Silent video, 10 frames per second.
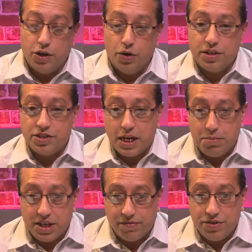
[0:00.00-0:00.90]
not the
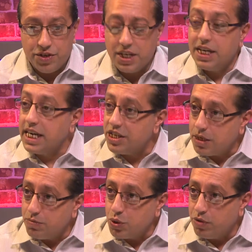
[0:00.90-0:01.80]
same as others, you're going to get
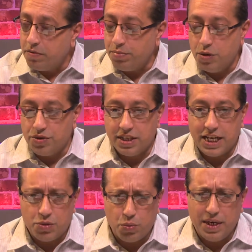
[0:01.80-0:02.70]
some sort of abuse,
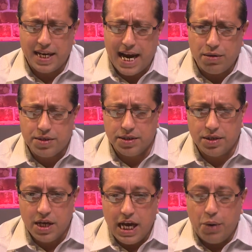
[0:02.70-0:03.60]
and that's what we
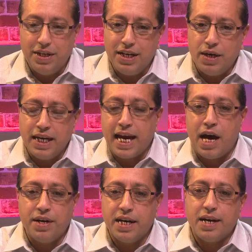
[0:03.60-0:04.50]
encountered. And we didn't only
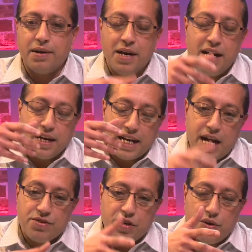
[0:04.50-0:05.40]

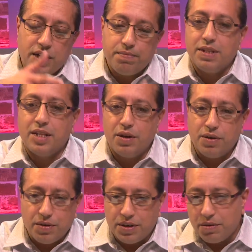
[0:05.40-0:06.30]
encounter it on
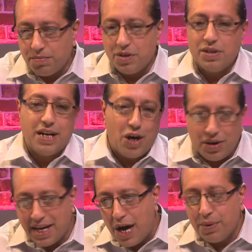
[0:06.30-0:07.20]
a
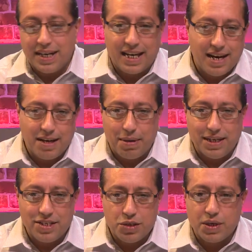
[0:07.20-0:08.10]
now and again
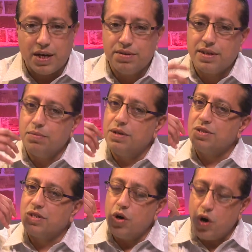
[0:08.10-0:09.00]
basis. It
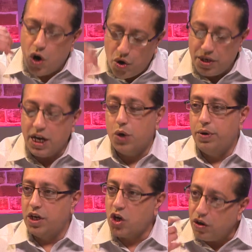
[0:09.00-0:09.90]
was
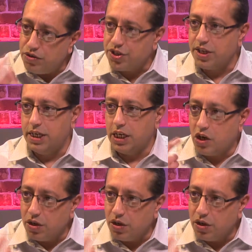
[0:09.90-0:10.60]
ongoing, constantly.